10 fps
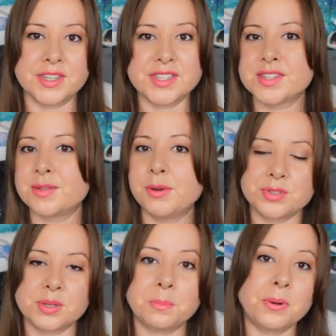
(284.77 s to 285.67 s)
This is the
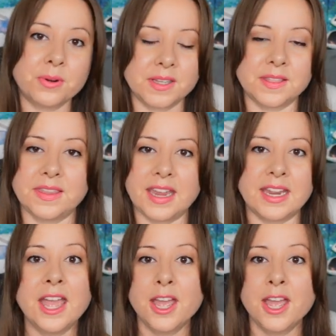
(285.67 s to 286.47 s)
most important thing.